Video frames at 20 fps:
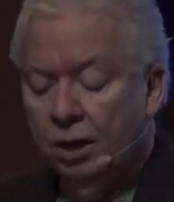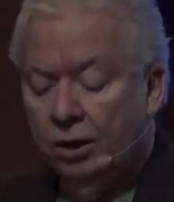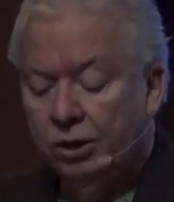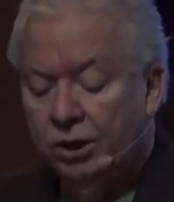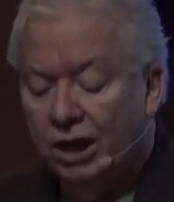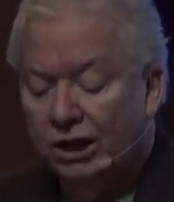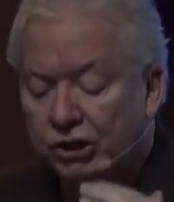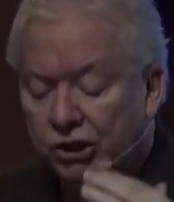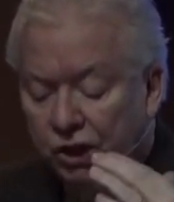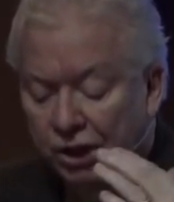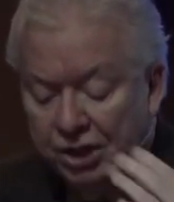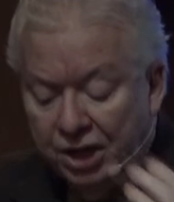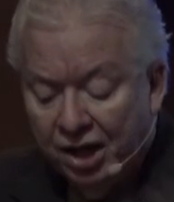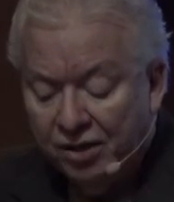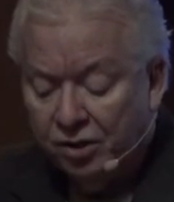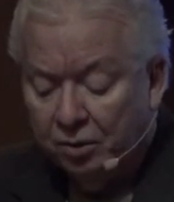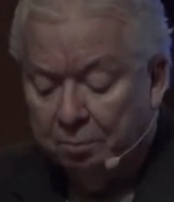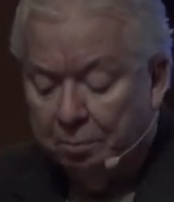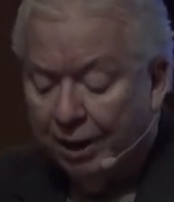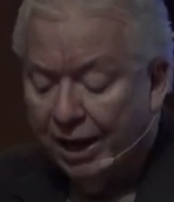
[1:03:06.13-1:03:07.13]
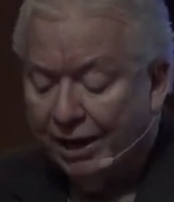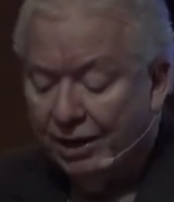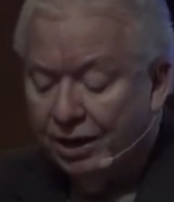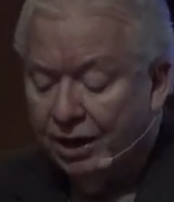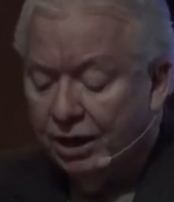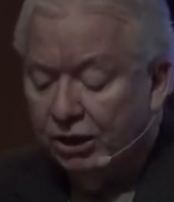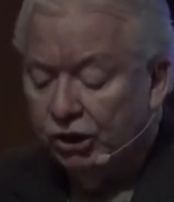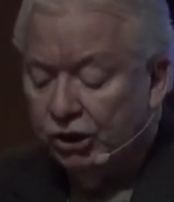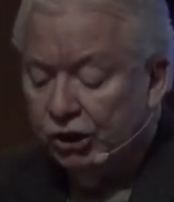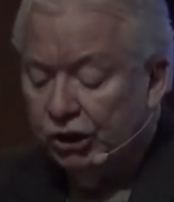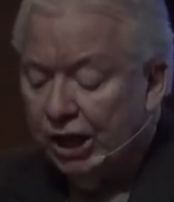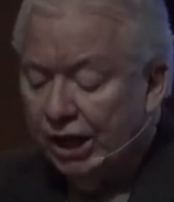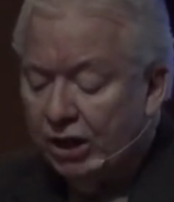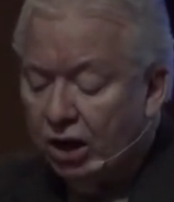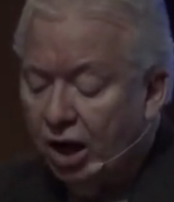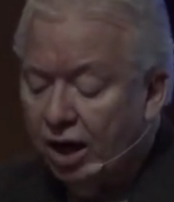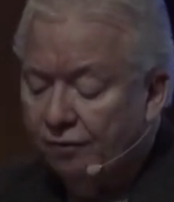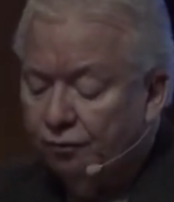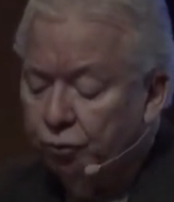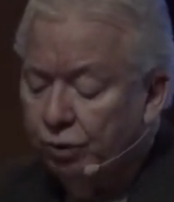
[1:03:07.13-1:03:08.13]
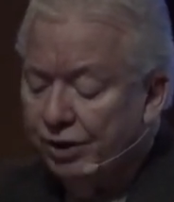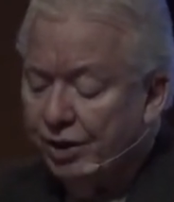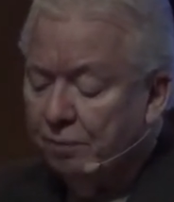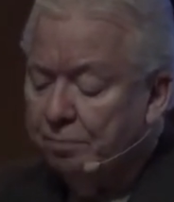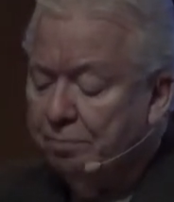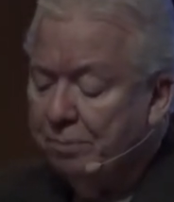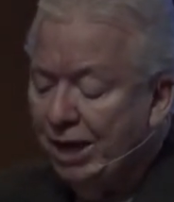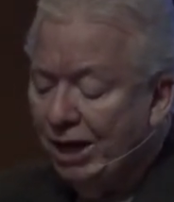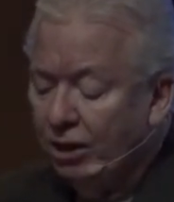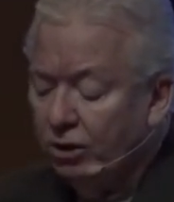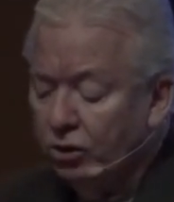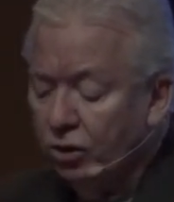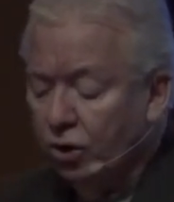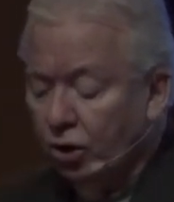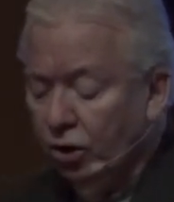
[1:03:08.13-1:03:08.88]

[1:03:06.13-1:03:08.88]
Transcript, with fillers: Touch another button and shut off with a metal